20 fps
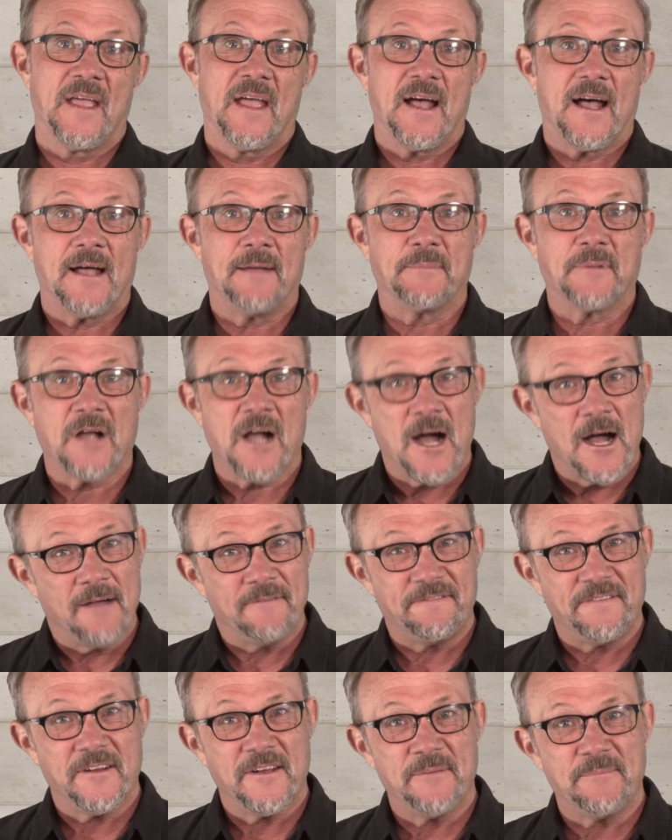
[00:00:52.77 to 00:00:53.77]
I'm
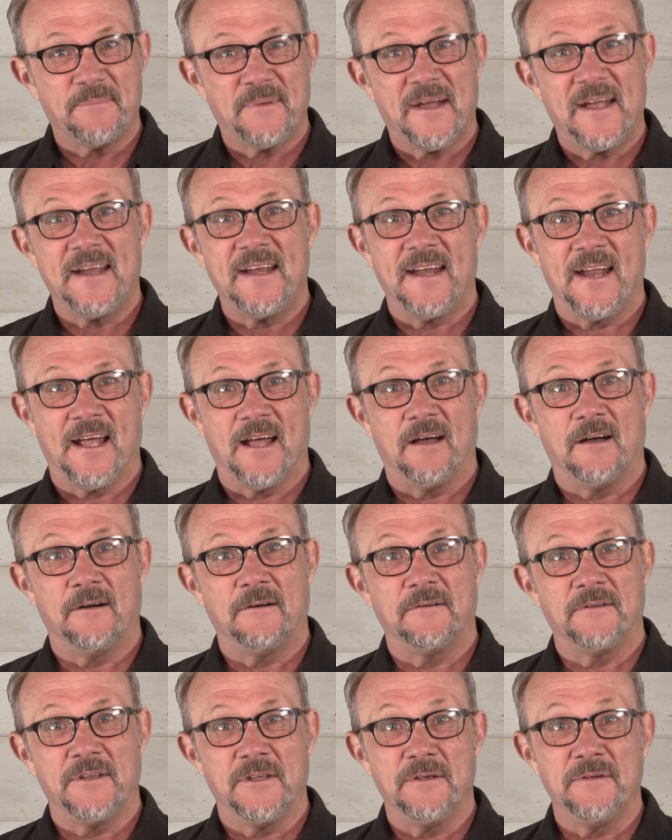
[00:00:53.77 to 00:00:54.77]
confident by
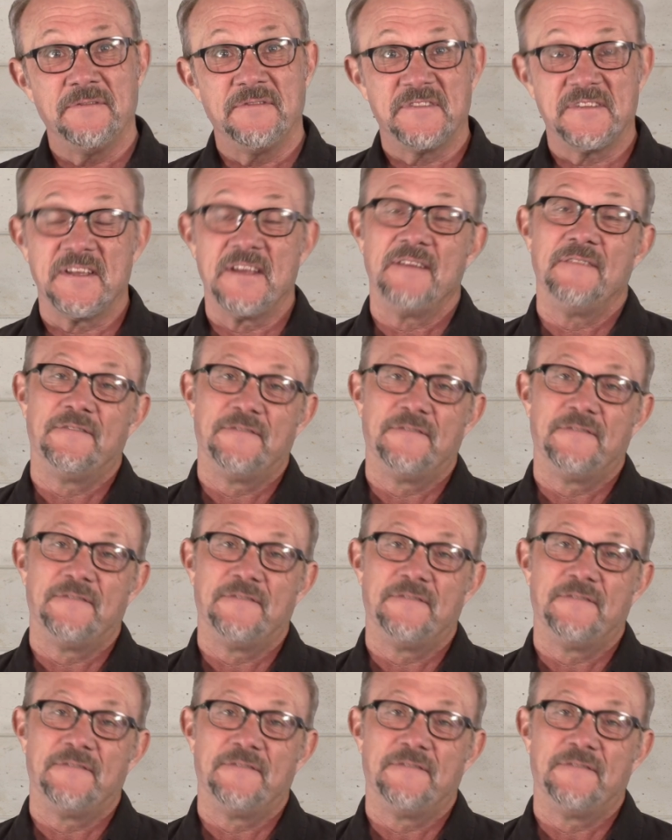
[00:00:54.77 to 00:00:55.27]
now you've seen